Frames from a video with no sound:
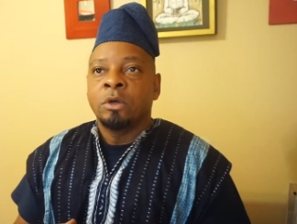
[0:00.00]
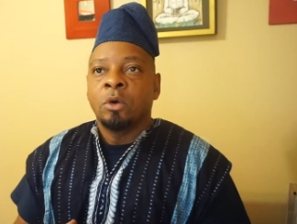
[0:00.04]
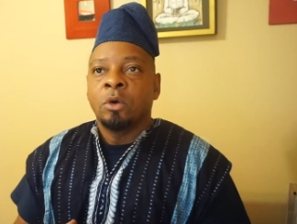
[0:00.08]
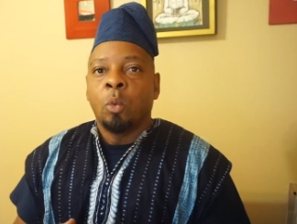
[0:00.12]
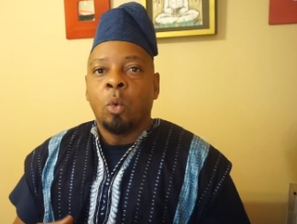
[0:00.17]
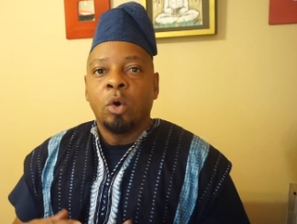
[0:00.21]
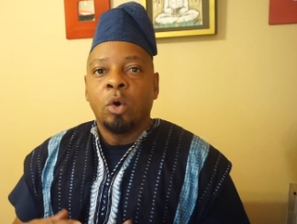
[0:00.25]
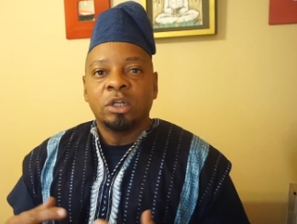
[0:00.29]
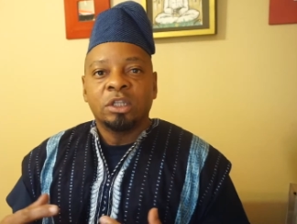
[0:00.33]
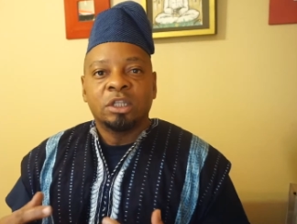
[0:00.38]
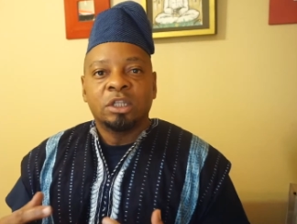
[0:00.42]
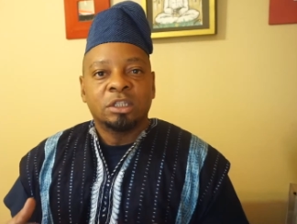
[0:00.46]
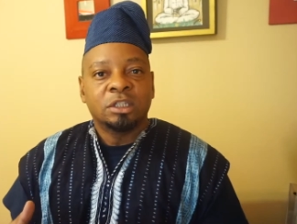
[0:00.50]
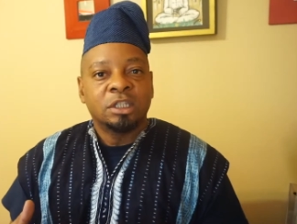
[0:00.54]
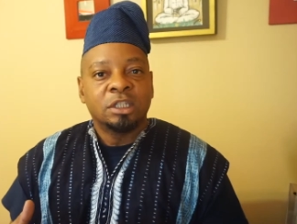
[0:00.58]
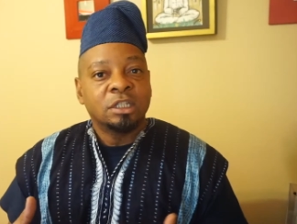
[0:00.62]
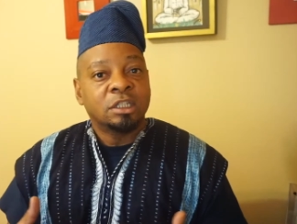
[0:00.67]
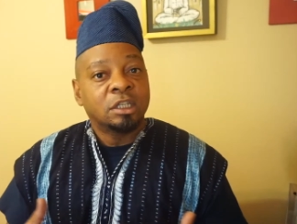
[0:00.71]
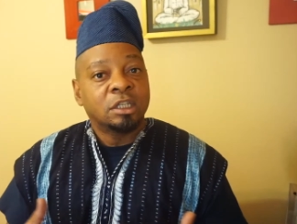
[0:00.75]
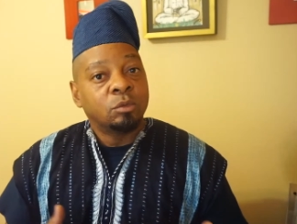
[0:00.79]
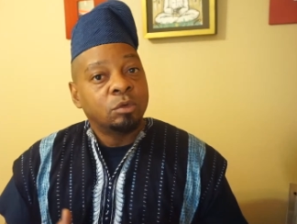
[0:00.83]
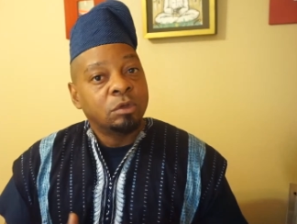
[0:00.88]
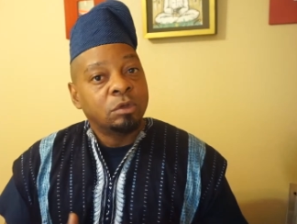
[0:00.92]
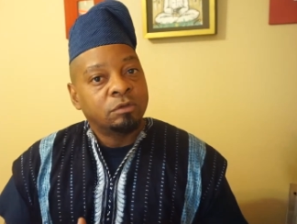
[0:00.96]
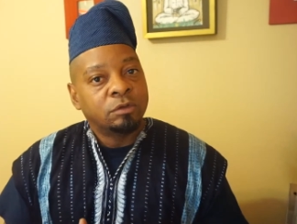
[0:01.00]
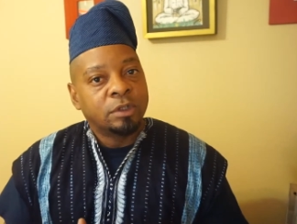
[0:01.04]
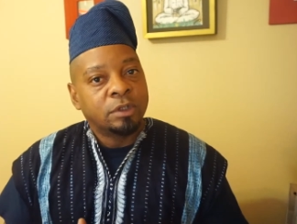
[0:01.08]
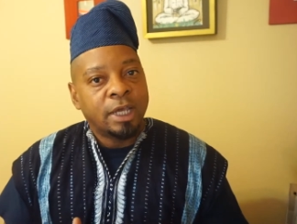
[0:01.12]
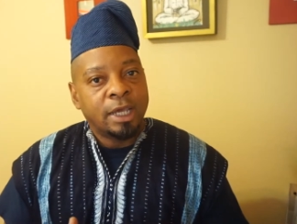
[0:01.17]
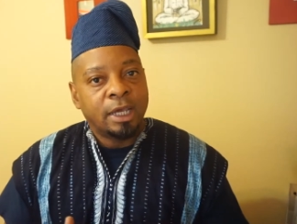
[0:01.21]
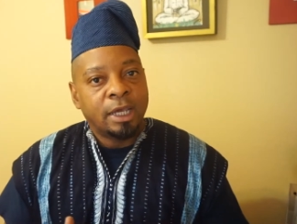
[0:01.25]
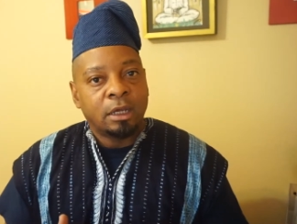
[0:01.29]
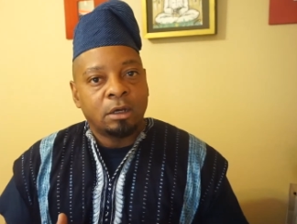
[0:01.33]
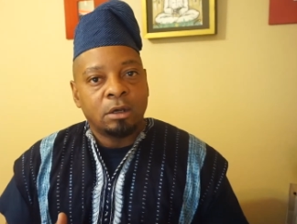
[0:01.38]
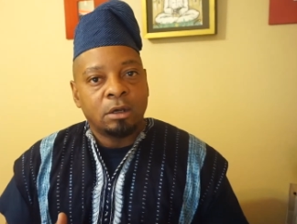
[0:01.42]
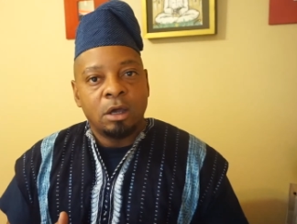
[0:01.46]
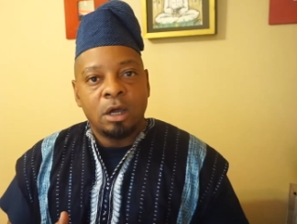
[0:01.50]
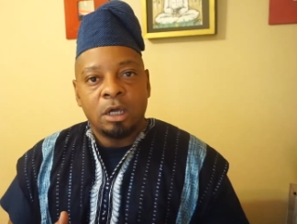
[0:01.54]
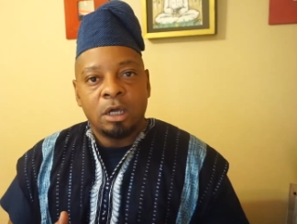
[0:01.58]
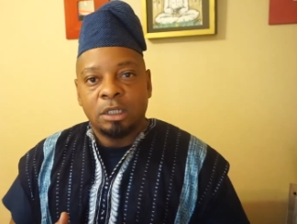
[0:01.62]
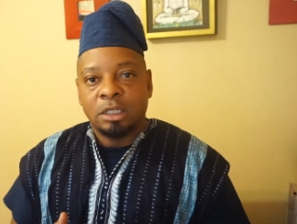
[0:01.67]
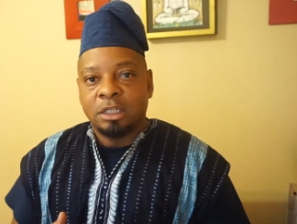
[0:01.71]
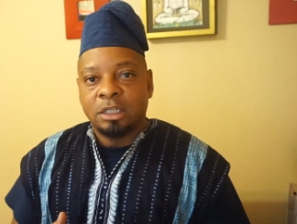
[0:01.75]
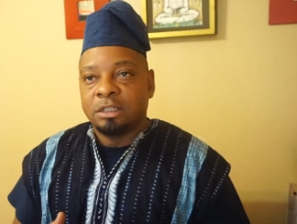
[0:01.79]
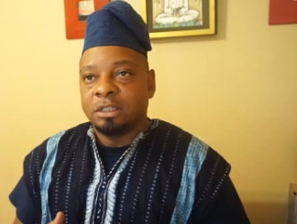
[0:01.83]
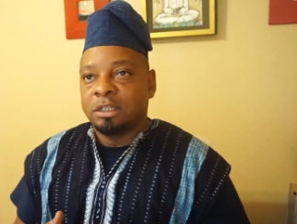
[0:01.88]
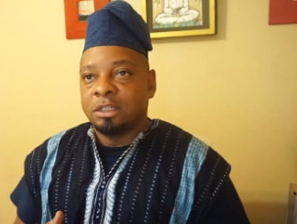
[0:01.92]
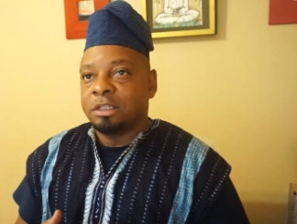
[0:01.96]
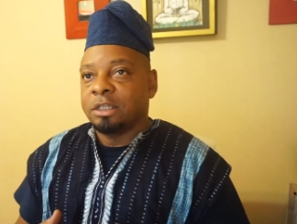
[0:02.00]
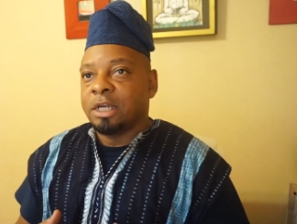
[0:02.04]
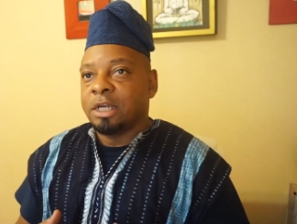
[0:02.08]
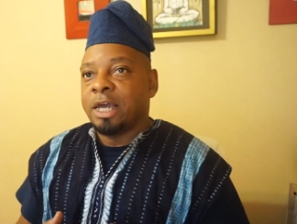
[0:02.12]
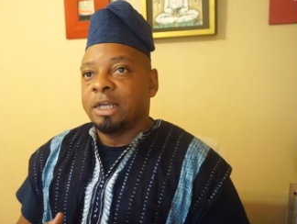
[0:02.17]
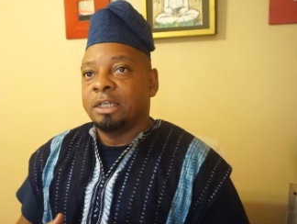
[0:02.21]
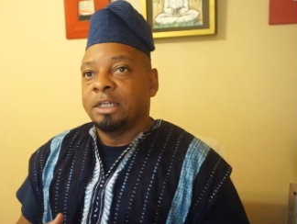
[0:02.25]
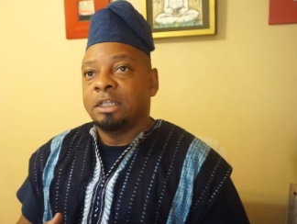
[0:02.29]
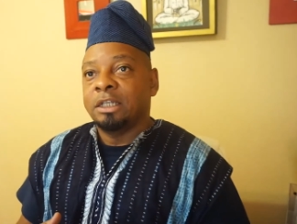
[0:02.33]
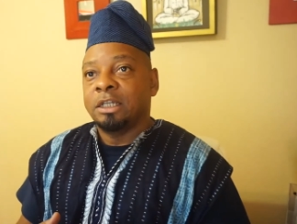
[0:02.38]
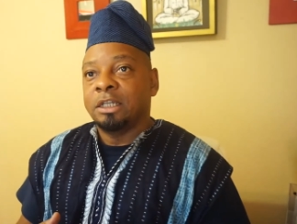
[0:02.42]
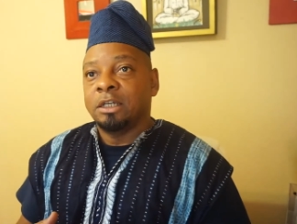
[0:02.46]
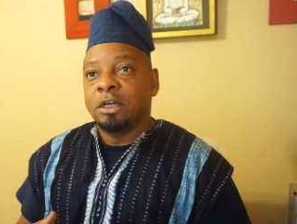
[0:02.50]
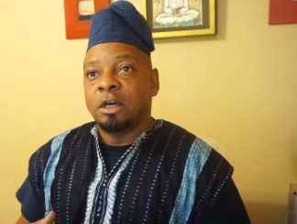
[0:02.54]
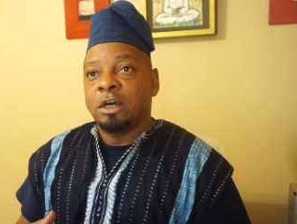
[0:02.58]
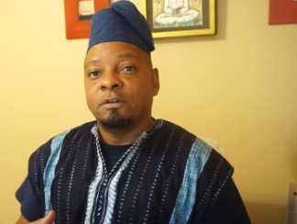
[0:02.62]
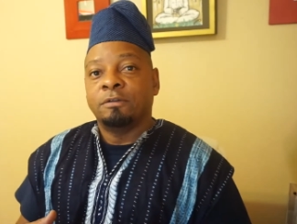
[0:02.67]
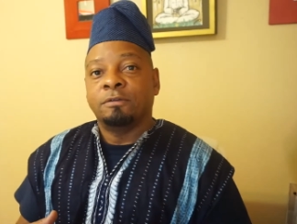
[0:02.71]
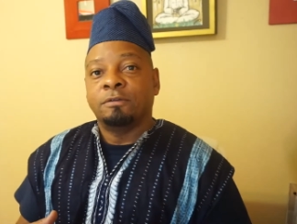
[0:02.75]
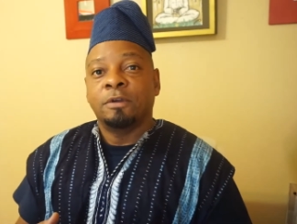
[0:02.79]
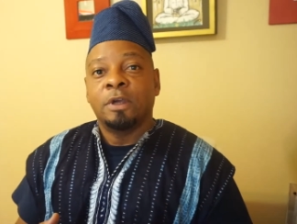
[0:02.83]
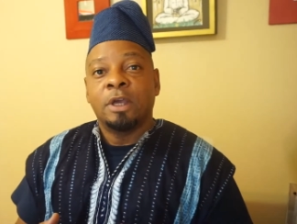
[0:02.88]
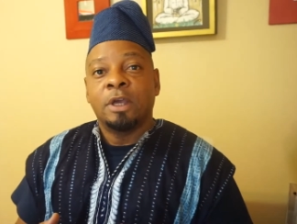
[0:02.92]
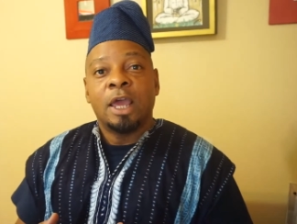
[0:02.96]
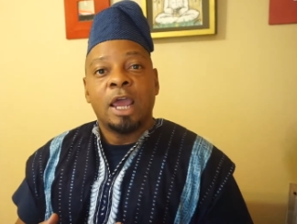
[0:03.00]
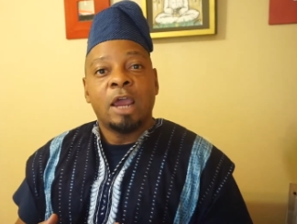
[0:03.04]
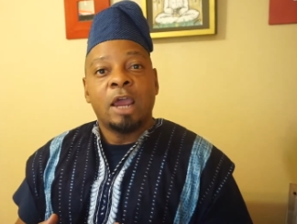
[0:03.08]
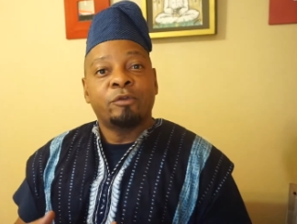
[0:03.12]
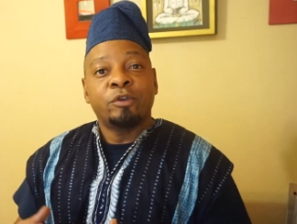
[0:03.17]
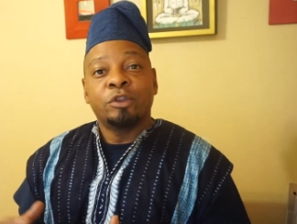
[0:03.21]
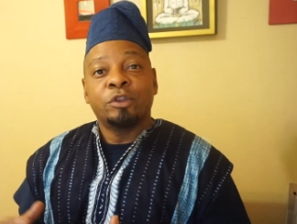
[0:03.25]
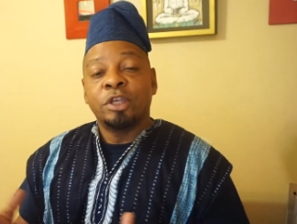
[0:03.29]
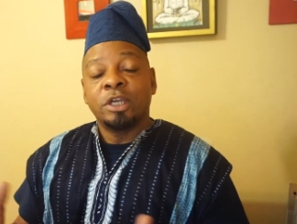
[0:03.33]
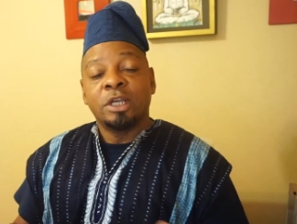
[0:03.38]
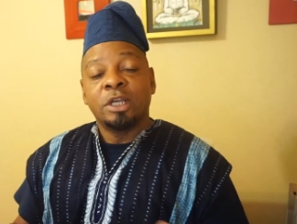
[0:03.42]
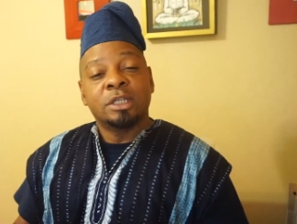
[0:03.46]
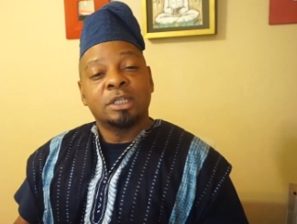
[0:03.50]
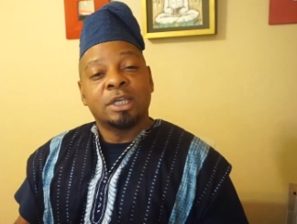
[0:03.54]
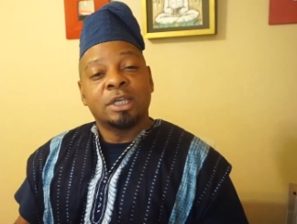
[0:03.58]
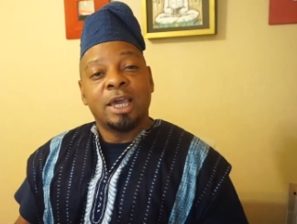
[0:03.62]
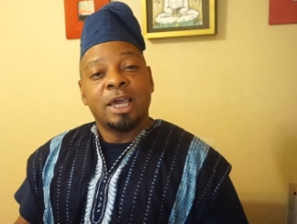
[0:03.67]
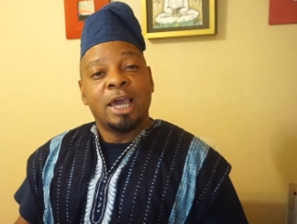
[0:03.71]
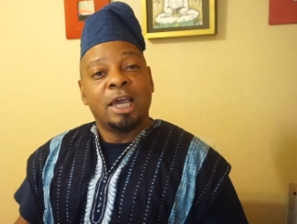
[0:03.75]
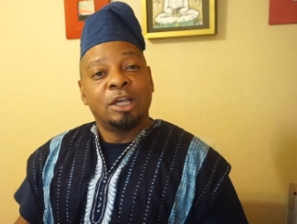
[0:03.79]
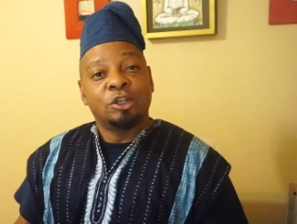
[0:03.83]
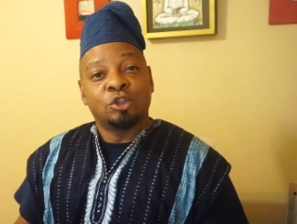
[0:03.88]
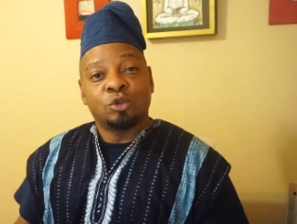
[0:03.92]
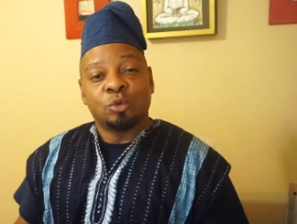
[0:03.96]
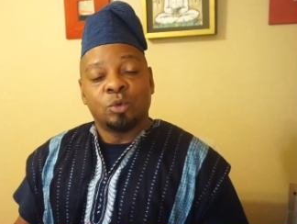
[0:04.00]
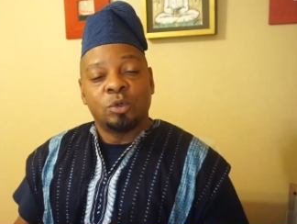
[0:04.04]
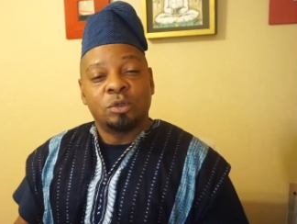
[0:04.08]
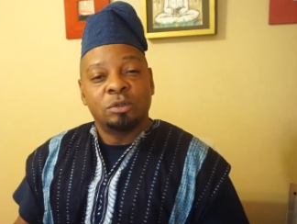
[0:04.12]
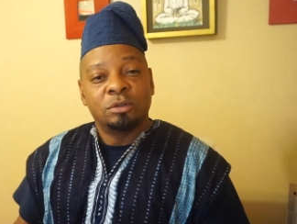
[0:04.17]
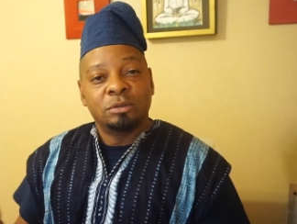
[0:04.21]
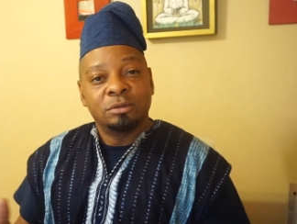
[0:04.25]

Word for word: one of the things that we've taken on is this idea of everything is casual.